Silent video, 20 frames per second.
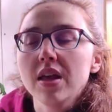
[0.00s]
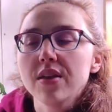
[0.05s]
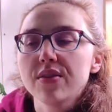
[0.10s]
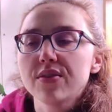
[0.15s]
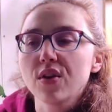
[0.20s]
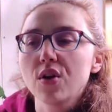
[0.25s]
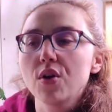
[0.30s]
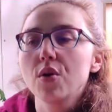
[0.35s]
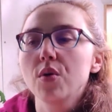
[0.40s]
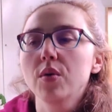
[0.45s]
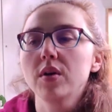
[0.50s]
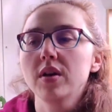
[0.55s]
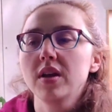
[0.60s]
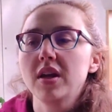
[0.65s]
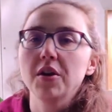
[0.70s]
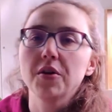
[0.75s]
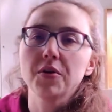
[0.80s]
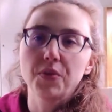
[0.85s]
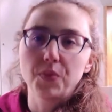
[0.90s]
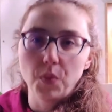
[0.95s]
So
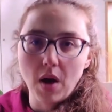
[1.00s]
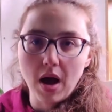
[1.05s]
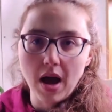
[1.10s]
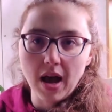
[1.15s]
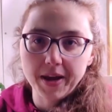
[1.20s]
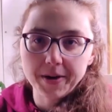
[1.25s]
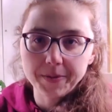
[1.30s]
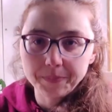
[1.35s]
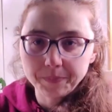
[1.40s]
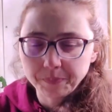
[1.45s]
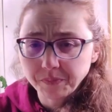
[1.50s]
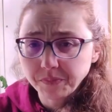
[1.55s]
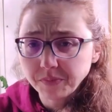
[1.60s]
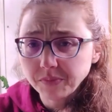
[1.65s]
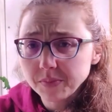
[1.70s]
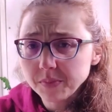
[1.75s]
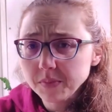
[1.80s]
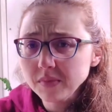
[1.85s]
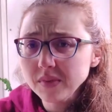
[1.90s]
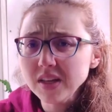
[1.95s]
here's why.
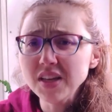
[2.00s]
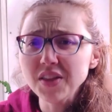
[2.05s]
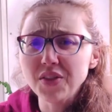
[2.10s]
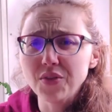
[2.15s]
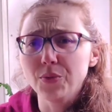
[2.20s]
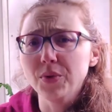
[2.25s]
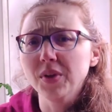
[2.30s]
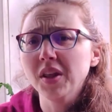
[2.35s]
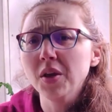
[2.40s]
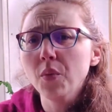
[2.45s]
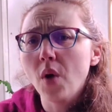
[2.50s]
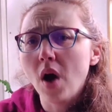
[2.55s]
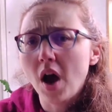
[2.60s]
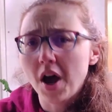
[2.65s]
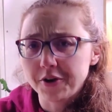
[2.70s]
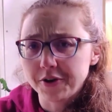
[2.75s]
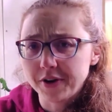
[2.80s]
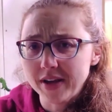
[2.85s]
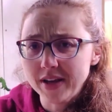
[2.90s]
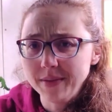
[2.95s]
It's really
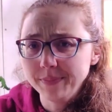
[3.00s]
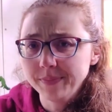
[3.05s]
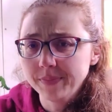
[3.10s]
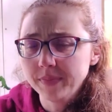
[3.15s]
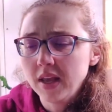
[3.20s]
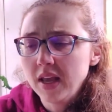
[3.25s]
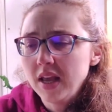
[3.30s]
watery.